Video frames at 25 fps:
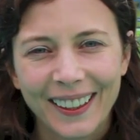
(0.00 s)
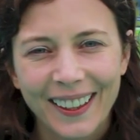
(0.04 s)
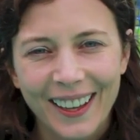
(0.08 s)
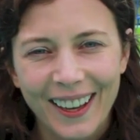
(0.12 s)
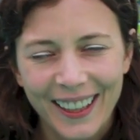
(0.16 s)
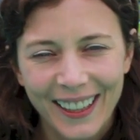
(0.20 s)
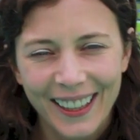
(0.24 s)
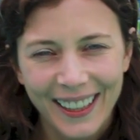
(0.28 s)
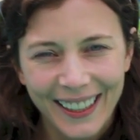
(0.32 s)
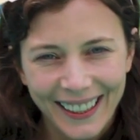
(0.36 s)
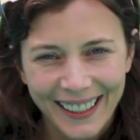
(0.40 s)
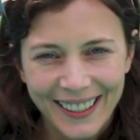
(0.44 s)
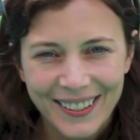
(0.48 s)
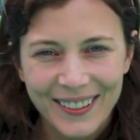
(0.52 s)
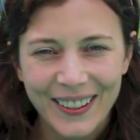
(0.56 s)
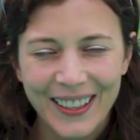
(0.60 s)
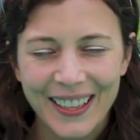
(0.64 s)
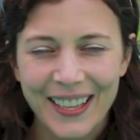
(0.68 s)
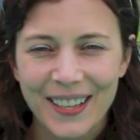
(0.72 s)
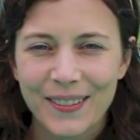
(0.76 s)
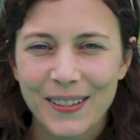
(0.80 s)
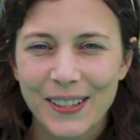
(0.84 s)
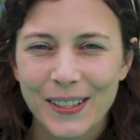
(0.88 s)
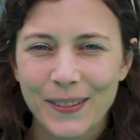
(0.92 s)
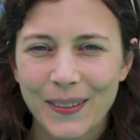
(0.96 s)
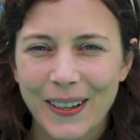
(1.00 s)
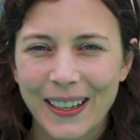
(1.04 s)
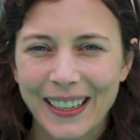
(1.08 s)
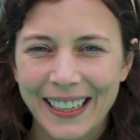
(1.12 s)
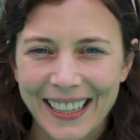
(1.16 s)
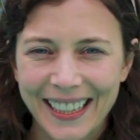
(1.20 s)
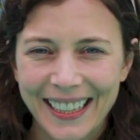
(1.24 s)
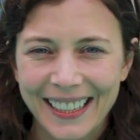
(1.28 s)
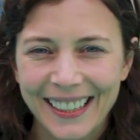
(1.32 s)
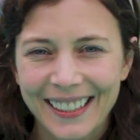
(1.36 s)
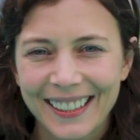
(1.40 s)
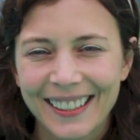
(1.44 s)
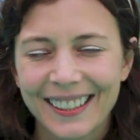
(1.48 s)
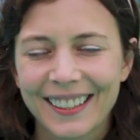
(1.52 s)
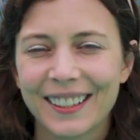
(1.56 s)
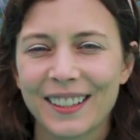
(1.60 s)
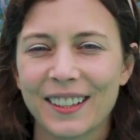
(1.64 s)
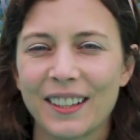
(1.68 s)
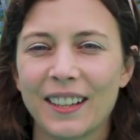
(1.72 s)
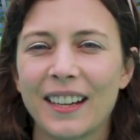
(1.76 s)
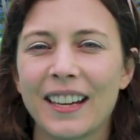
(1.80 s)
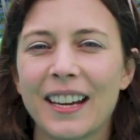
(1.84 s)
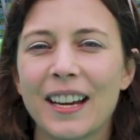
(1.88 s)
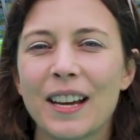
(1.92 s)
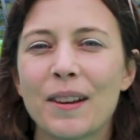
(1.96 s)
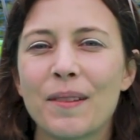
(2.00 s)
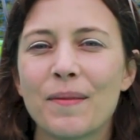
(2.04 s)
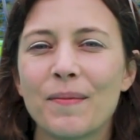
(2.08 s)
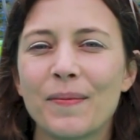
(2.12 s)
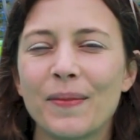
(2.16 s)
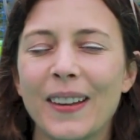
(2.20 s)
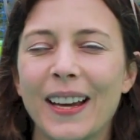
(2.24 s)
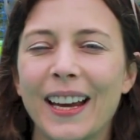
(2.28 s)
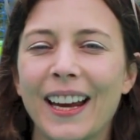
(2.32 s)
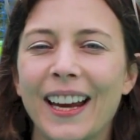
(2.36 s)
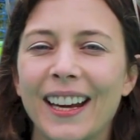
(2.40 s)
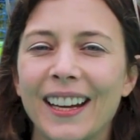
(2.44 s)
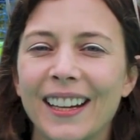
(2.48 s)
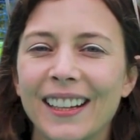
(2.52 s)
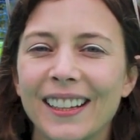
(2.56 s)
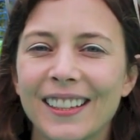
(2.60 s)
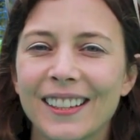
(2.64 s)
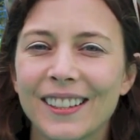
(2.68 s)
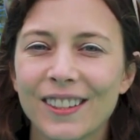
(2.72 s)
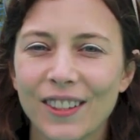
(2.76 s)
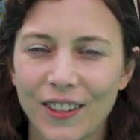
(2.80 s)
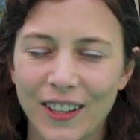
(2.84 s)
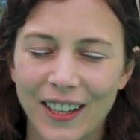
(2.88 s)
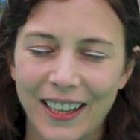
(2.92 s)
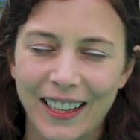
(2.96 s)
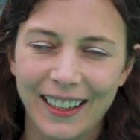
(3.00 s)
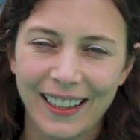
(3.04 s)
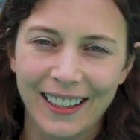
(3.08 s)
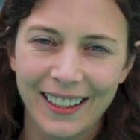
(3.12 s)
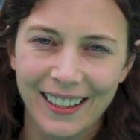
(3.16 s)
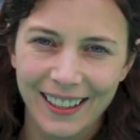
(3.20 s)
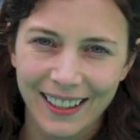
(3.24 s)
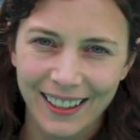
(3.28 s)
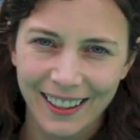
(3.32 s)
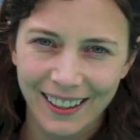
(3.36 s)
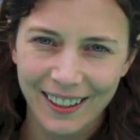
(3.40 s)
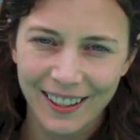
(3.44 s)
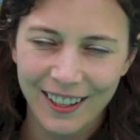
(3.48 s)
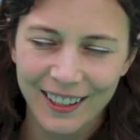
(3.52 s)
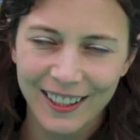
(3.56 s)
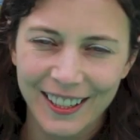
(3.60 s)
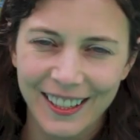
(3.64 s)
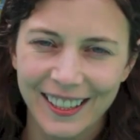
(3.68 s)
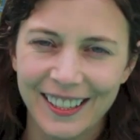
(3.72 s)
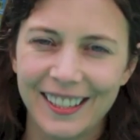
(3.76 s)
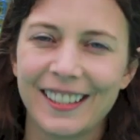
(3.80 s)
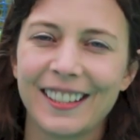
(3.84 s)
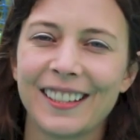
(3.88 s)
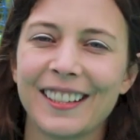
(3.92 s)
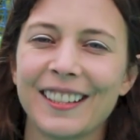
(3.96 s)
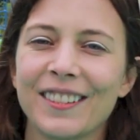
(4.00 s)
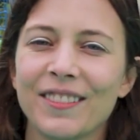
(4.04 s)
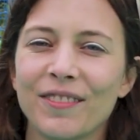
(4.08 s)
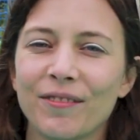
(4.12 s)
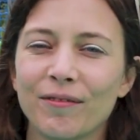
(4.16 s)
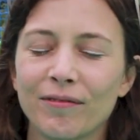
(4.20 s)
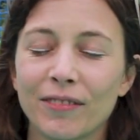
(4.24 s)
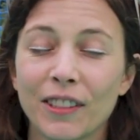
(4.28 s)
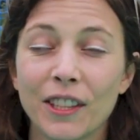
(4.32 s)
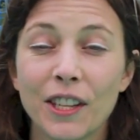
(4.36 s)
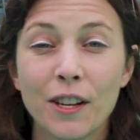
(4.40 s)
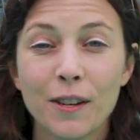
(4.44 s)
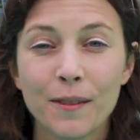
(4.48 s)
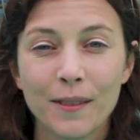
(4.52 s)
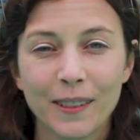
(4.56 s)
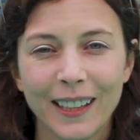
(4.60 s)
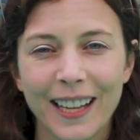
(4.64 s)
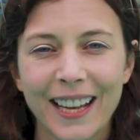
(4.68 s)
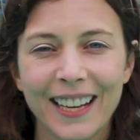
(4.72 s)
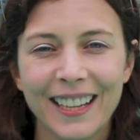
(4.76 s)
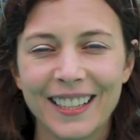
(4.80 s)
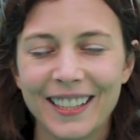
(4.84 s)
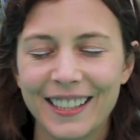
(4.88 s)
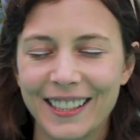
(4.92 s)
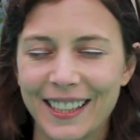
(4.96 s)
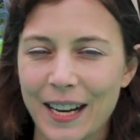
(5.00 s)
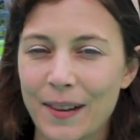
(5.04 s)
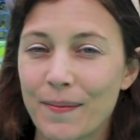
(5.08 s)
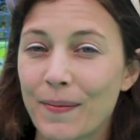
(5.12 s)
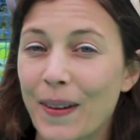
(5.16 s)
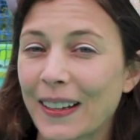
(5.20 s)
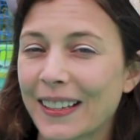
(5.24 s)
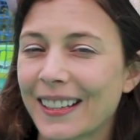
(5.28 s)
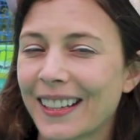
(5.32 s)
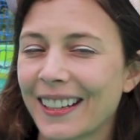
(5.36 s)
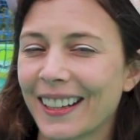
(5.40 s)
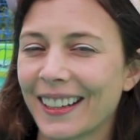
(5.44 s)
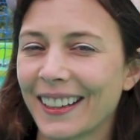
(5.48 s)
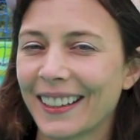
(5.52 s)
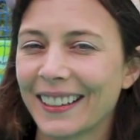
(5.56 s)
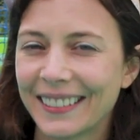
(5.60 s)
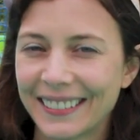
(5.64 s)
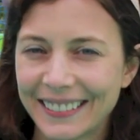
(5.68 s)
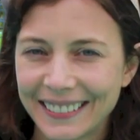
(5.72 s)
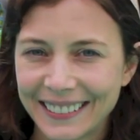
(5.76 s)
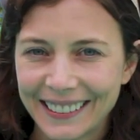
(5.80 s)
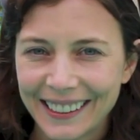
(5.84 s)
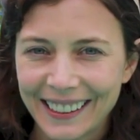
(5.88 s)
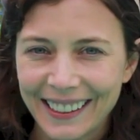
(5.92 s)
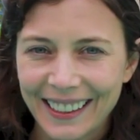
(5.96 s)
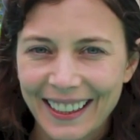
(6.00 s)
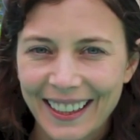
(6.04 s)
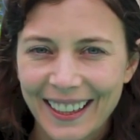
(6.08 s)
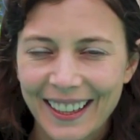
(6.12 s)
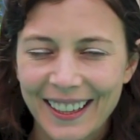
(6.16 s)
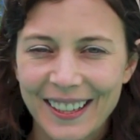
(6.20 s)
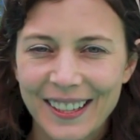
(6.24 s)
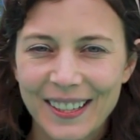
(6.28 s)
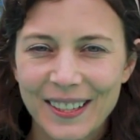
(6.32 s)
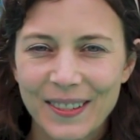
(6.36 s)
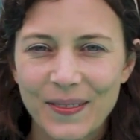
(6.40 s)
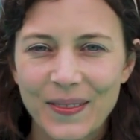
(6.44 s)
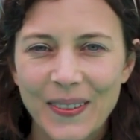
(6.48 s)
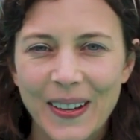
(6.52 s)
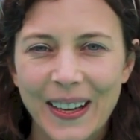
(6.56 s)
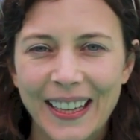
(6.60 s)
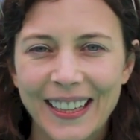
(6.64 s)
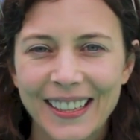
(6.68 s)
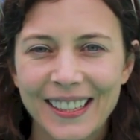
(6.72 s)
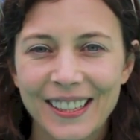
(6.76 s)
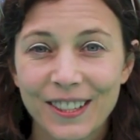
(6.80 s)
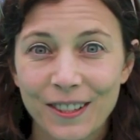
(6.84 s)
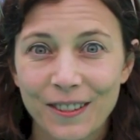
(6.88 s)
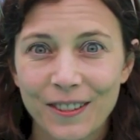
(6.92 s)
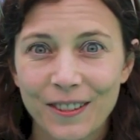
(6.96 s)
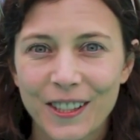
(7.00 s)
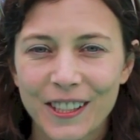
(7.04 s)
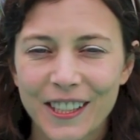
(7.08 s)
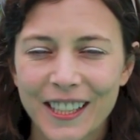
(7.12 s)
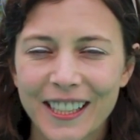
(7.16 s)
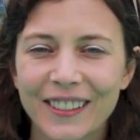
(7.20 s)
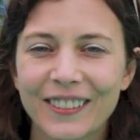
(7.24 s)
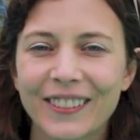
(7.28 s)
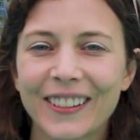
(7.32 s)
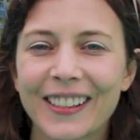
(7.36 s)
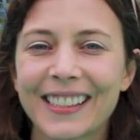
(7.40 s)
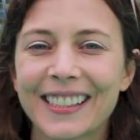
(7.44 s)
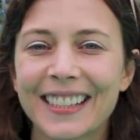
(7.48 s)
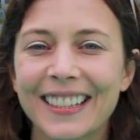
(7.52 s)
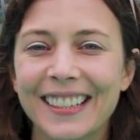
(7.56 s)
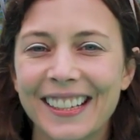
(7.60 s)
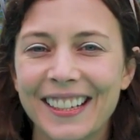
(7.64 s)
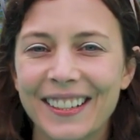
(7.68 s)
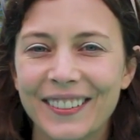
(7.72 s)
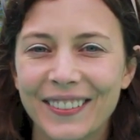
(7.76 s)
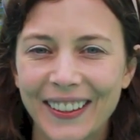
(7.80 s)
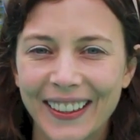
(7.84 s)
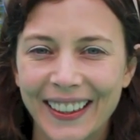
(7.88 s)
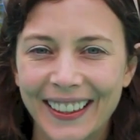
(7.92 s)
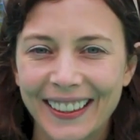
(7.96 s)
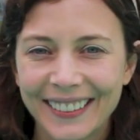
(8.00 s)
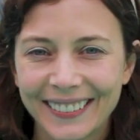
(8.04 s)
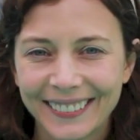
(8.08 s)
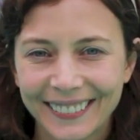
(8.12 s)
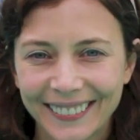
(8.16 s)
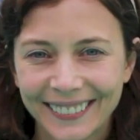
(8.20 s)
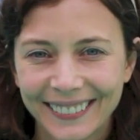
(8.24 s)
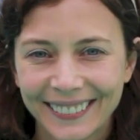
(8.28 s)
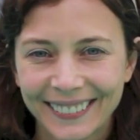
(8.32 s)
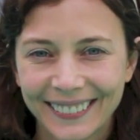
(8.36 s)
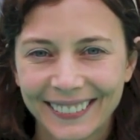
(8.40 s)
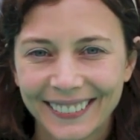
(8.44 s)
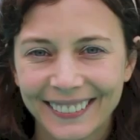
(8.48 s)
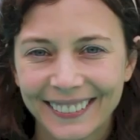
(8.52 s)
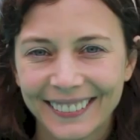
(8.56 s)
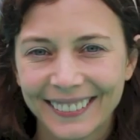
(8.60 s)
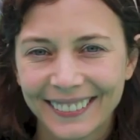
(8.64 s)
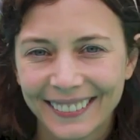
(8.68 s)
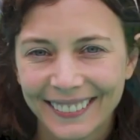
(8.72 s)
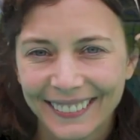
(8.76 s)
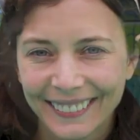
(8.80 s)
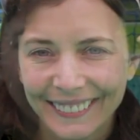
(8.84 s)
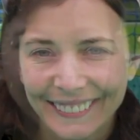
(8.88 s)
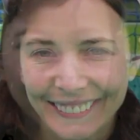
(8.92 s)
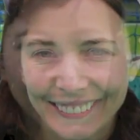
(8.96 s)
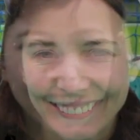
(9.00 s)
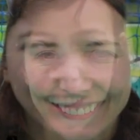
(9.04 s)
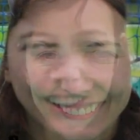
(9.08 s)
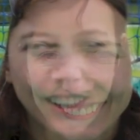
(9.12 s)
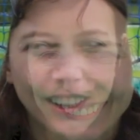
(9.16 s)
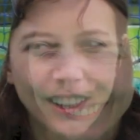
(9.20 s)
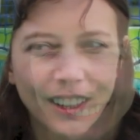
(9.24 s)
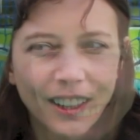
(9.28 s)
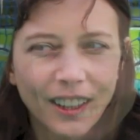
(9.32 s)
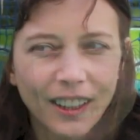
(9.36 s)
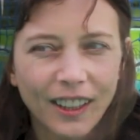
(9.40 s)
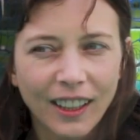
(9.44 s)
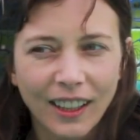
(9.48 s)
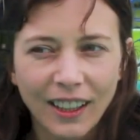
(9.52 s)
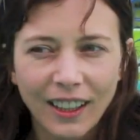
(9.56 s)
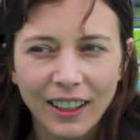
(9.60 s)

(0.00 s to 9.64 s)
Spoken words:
Hi, my name is Mileece. I am a sonic artist and renewable energy ambassador, and you're watching FRSHR TV.